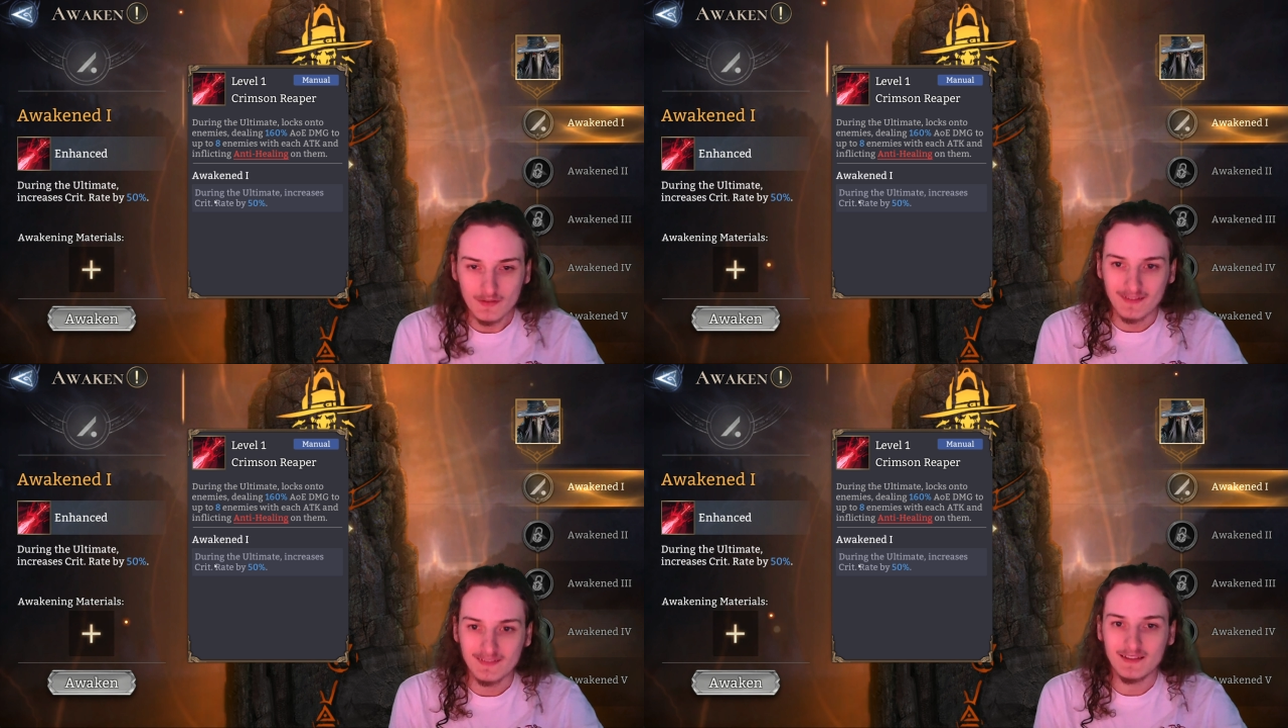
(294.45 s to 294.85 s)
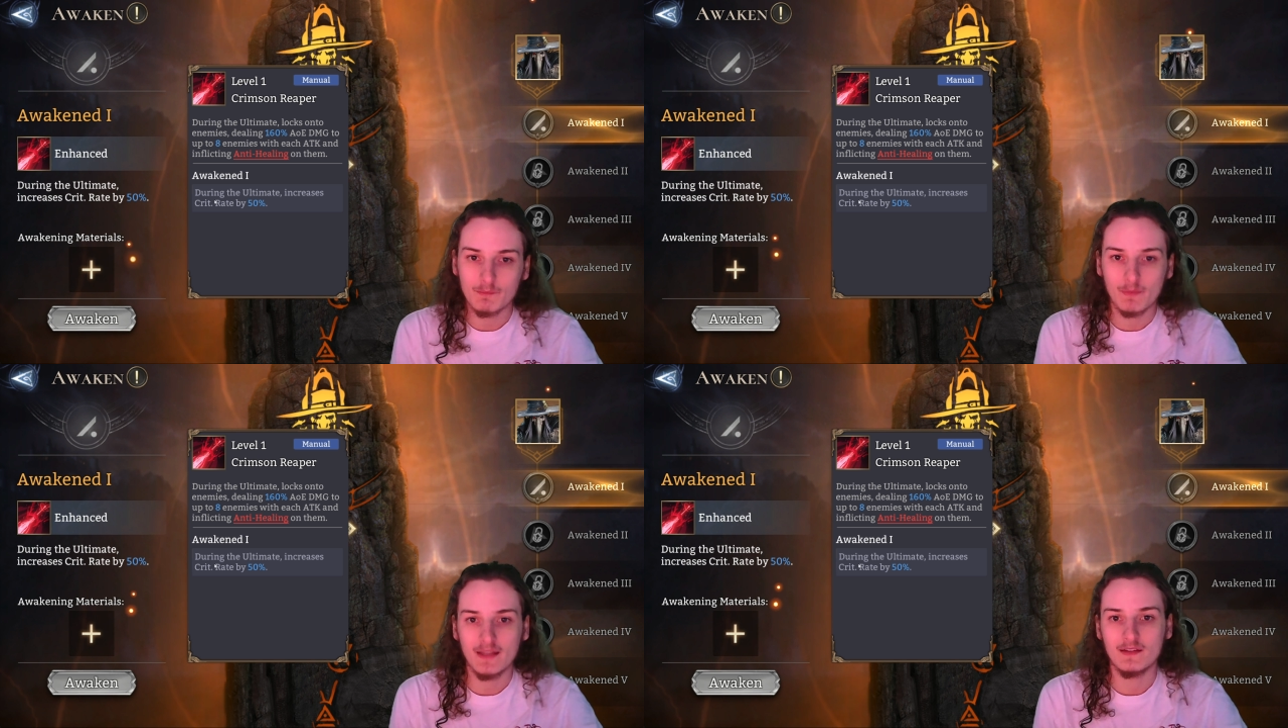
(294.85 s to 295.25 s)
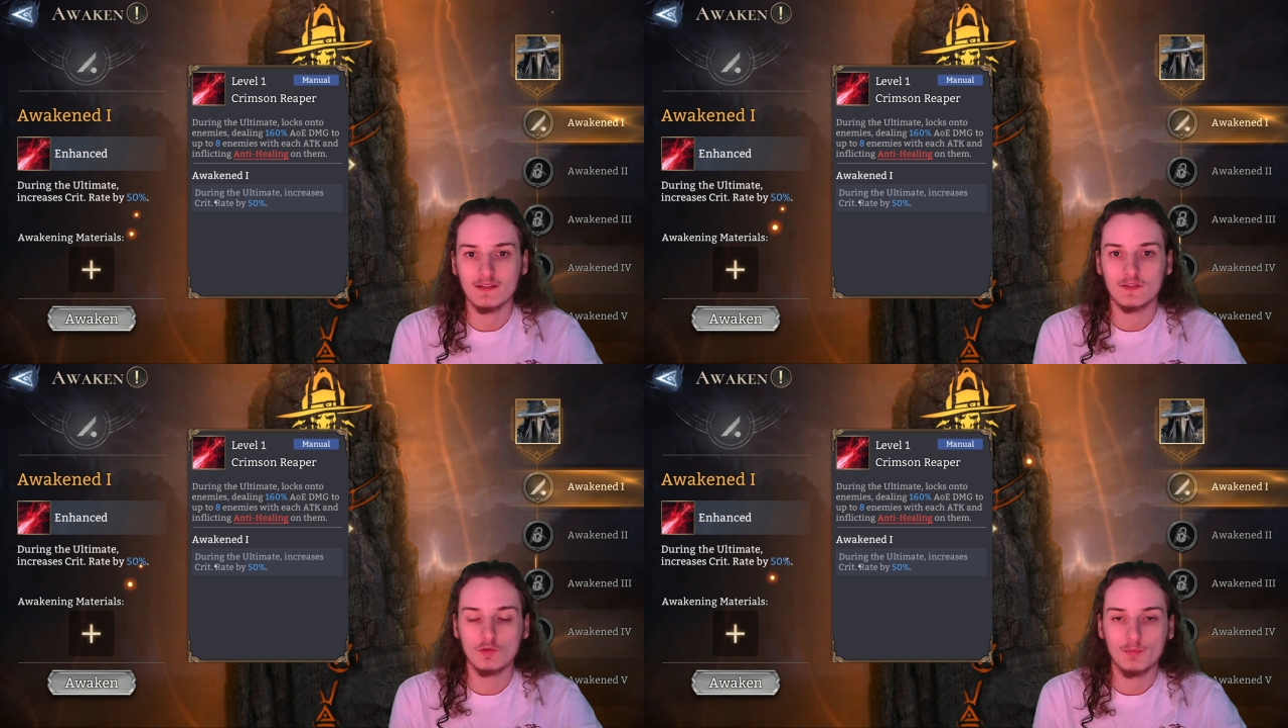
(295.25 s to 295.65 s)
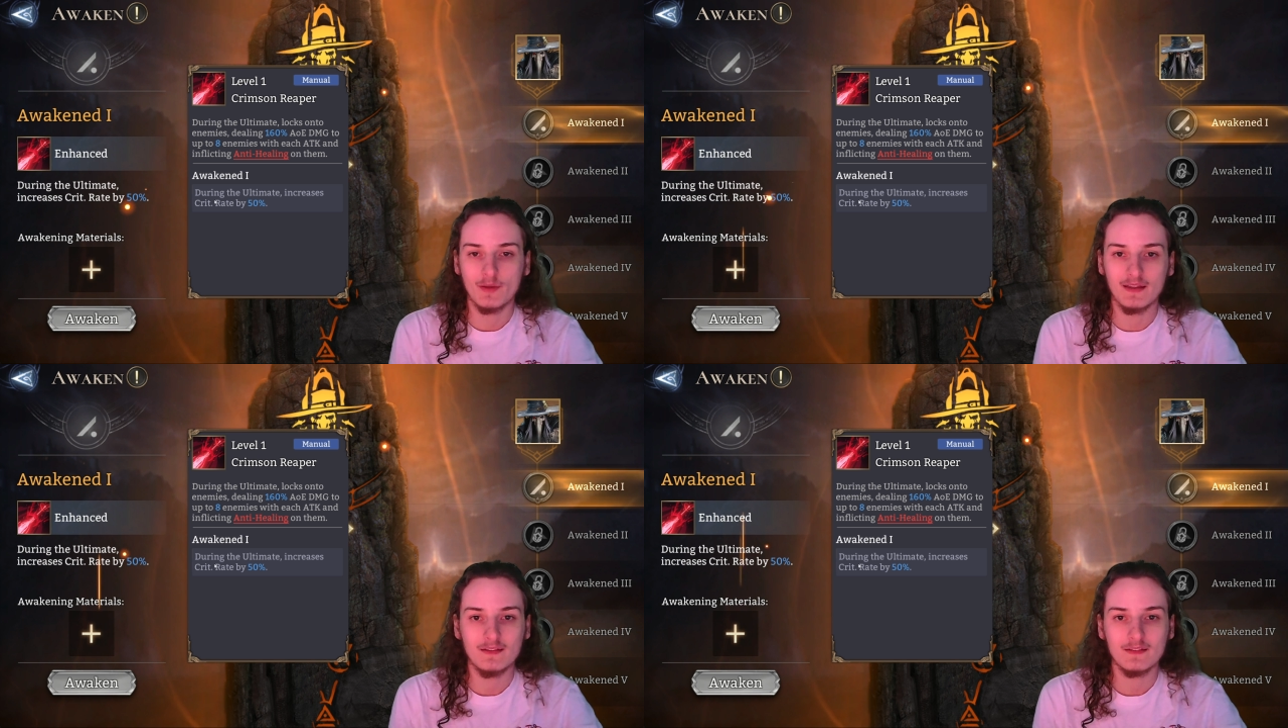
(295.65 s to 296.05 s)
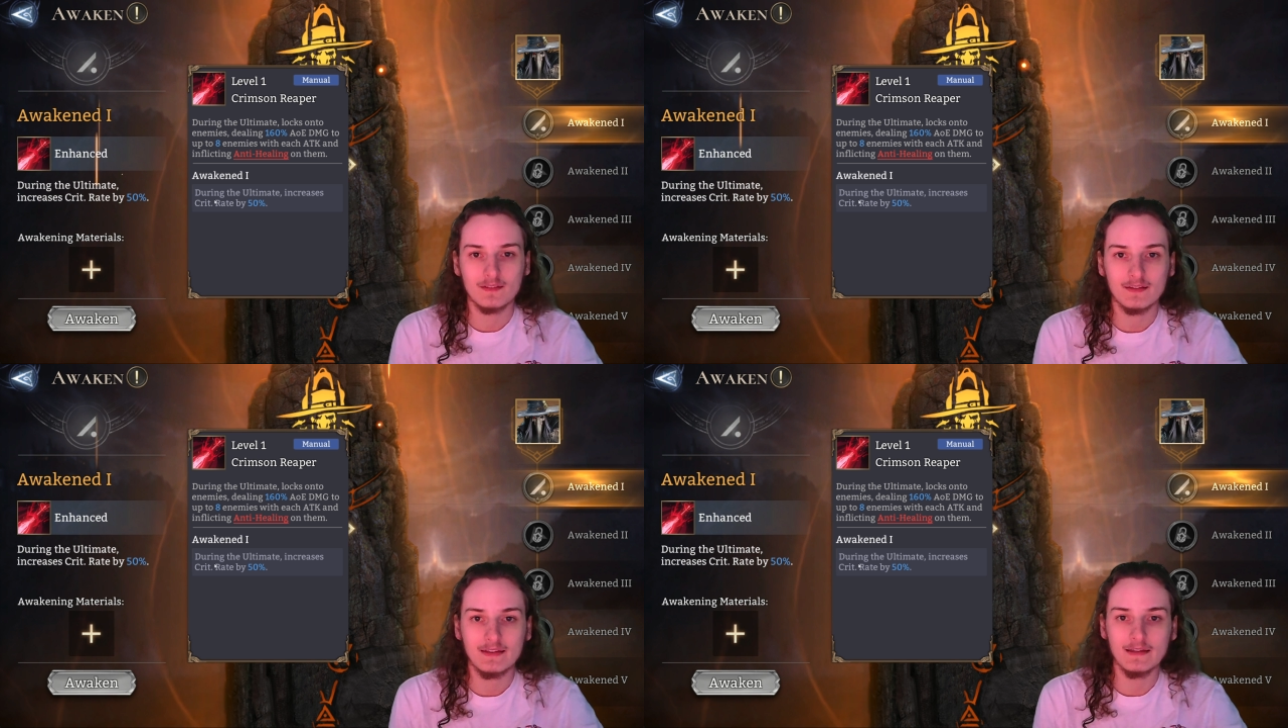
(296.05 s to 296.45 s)
Doesn't it make it super easy
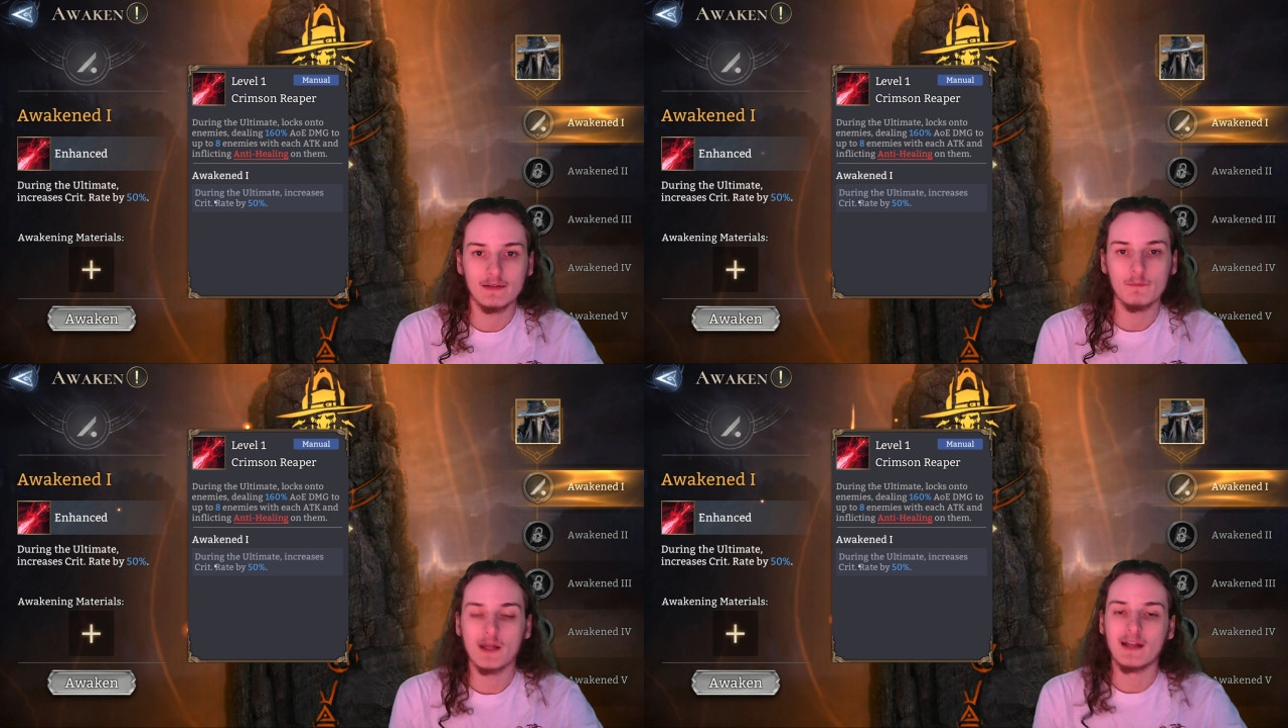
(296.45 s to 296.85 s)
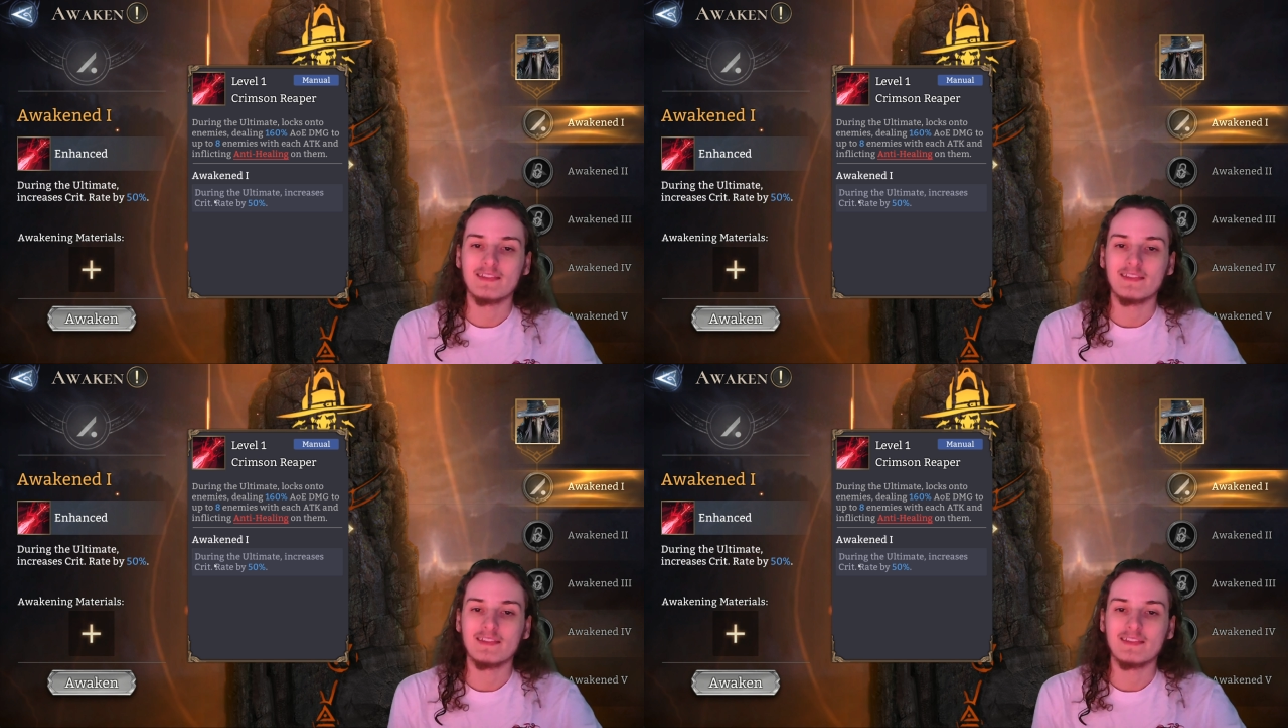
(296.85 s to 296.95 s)
to gear him?